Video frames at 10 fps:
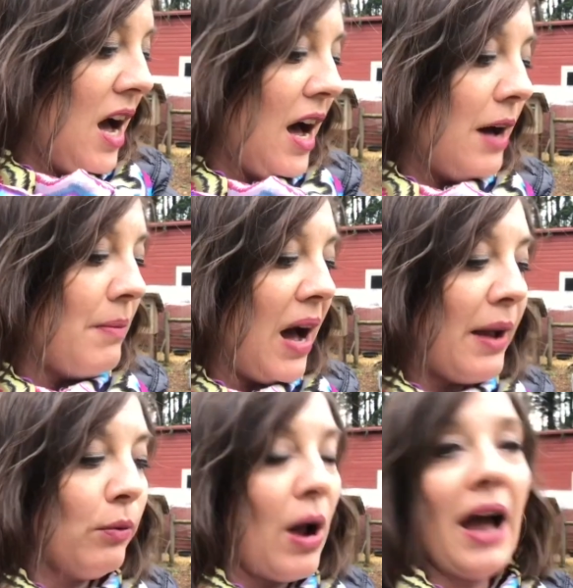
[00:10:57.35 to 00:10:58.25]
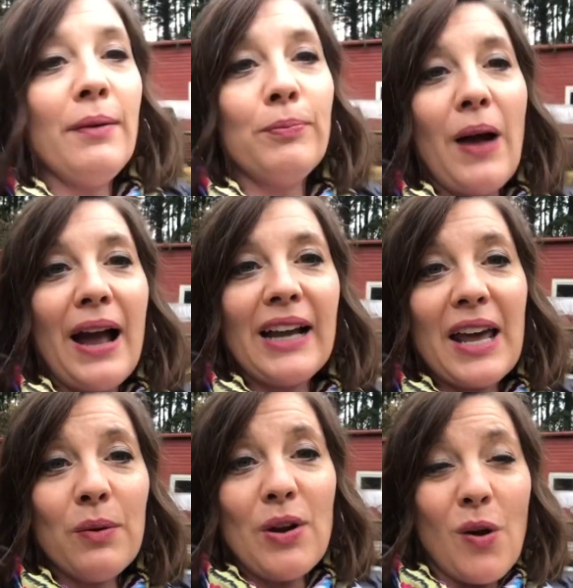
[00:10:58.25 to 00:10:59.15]
I
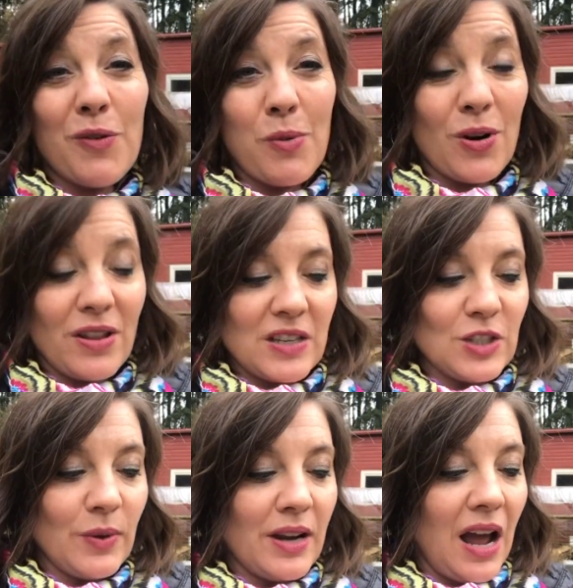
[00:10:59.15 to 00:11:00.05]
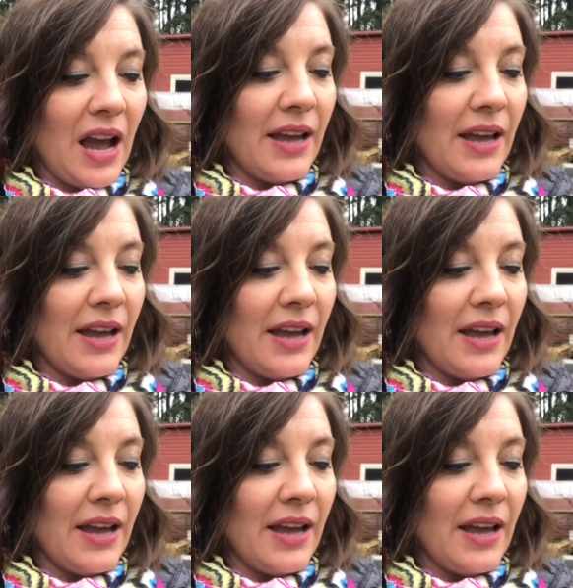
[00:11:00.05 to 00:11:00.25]
kind of went overboard on this one.